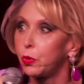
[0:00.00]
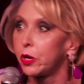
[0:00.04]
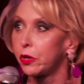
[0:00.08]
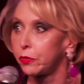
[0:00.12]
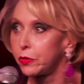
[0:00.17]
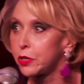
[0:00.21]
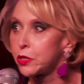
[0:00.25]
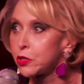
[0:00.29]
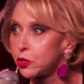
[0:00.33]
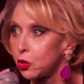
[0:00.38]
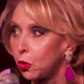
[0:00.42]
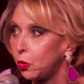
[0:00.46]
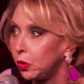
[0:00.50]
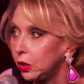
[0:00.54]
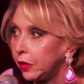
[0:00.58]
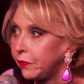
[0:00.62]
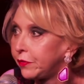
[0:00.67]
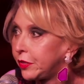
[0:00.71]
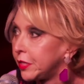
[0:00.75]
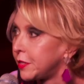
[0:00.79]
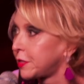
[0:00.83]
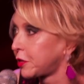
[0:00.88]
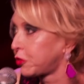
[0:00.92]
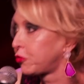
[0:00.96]
But that's not
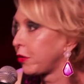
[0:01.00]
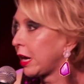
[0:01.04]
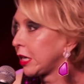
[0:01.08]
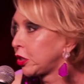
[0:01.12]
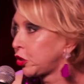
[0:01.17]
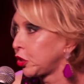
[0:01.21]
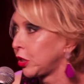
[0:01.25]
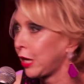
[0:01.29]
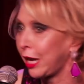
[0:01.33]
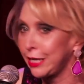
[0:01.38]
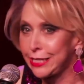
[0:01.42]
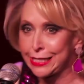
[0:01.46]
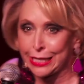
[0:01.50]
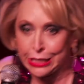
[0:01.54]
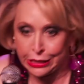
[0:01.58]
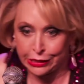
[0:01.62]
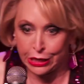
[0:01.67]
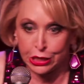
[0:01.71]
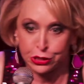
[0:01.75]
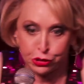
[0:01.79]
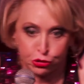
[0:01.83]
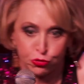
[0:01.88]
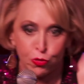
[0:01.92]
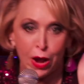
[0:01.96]
the only way, and
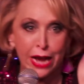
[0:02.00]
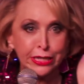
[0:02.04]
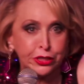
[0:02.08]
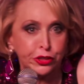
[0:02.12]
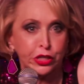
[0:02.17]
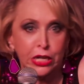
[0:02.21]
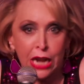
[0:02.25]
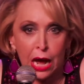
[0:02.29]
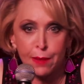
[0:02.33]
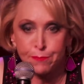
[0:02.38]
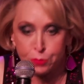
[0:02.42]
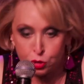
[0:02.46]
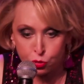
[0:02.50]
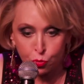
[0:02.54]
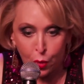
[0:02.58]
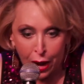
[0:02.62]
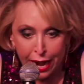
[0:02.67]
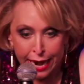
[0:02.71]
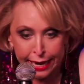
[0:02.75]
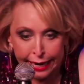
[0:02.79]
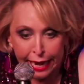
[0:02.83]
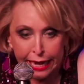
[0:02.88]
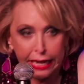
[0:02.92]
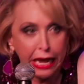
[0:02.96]
it's certainly not the
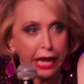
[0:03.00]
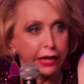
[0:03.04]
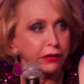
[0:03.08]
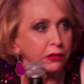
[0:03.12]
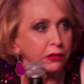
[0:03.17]
best way,